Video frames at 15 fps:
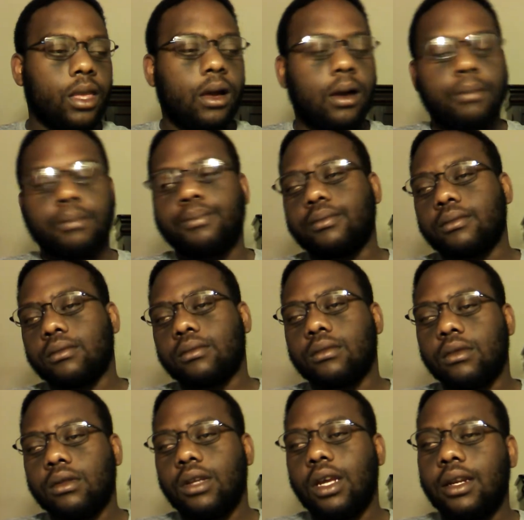Um,
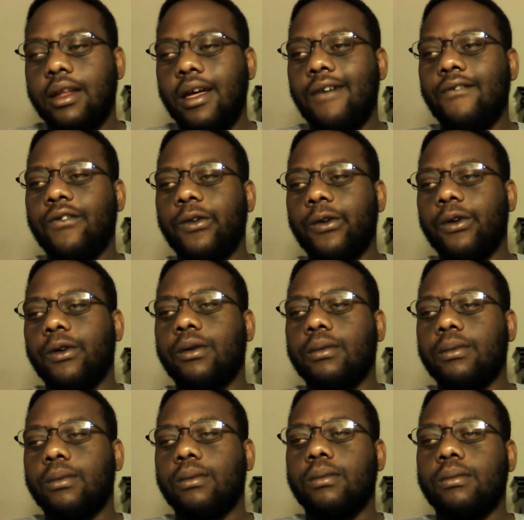they
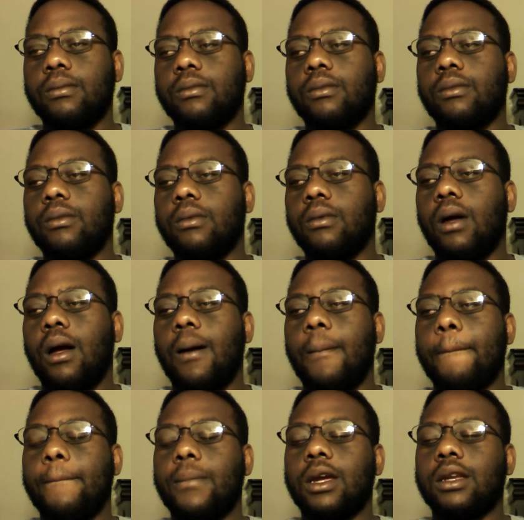never
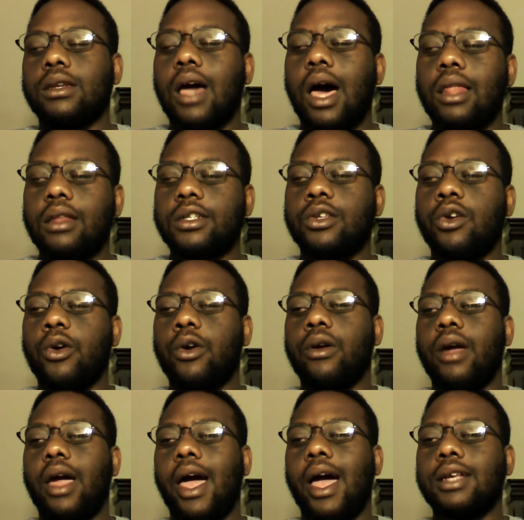um, acknowledged
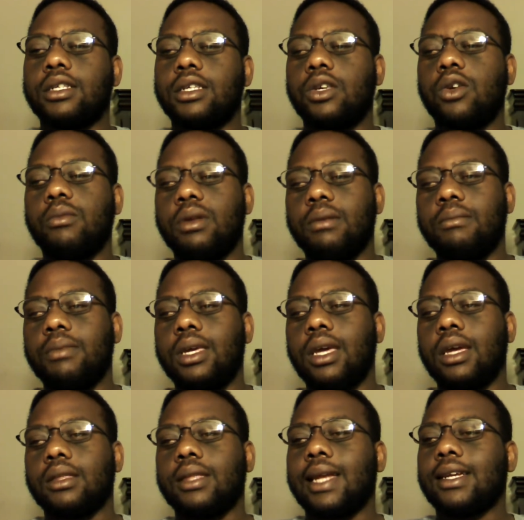her as a human
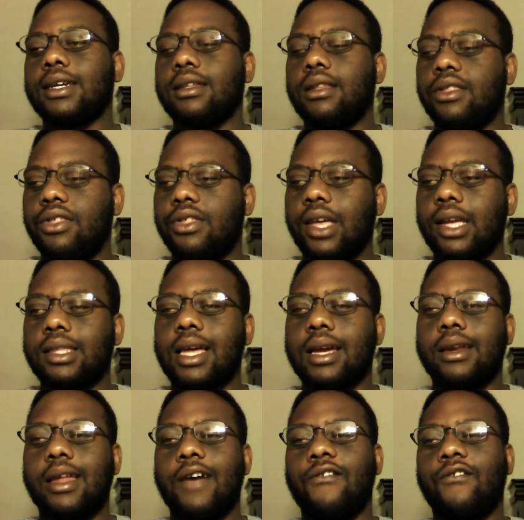being that could think,
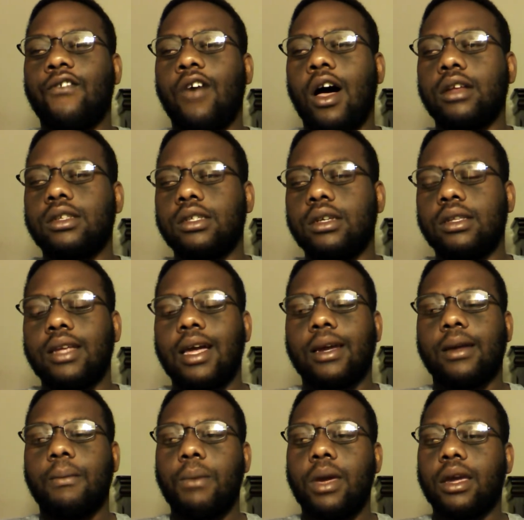that could have thoughts, and
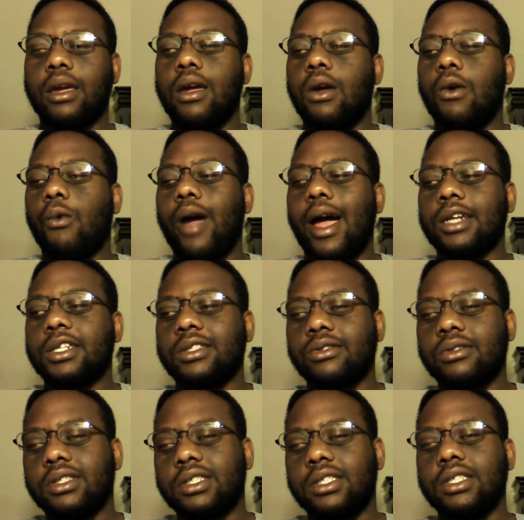that could make
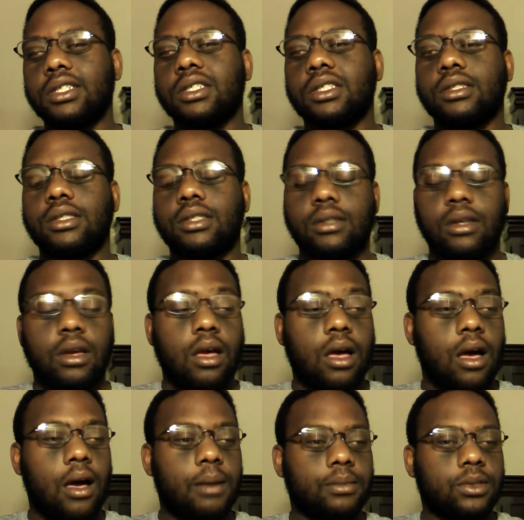rational decisions.
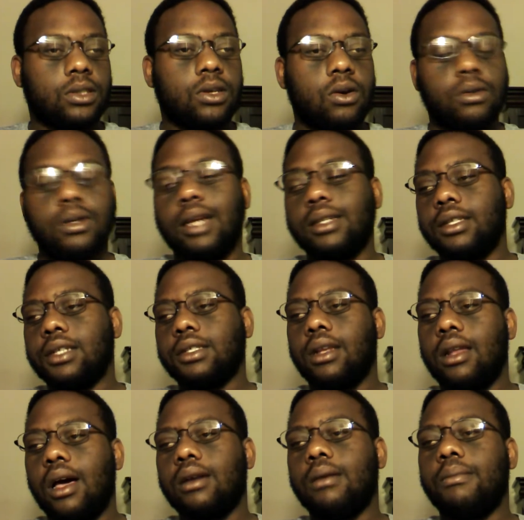Um, so that says
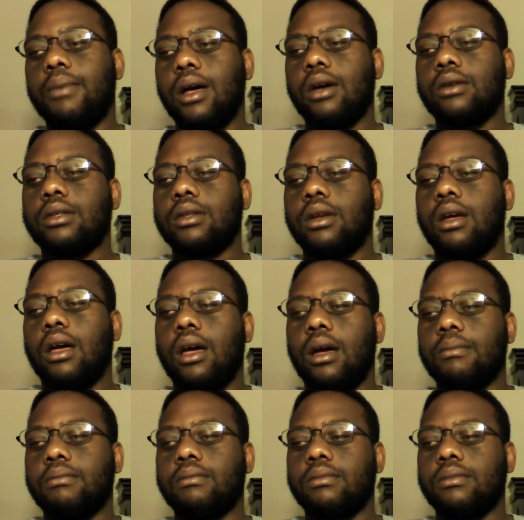a lot about
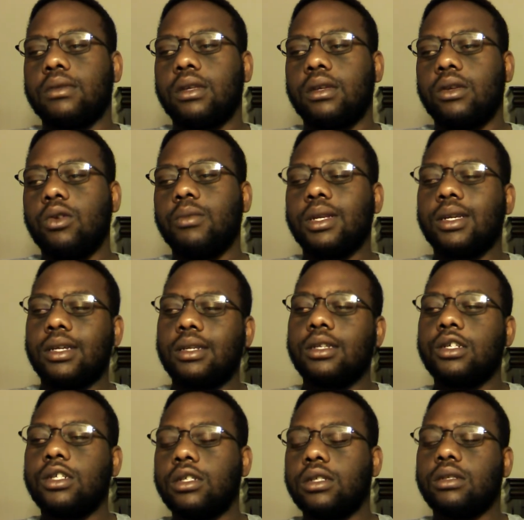um, the human
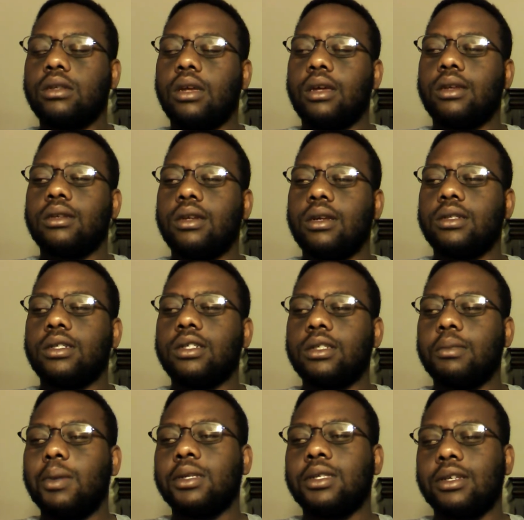condition and, and
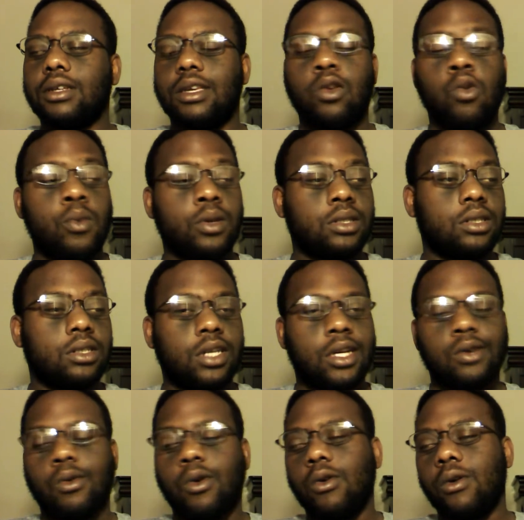just basically humans in
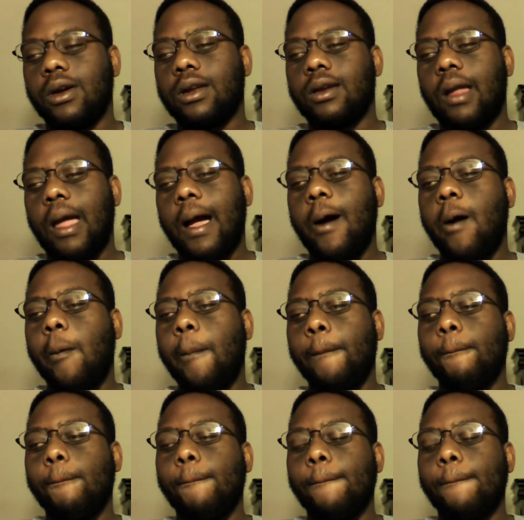general and how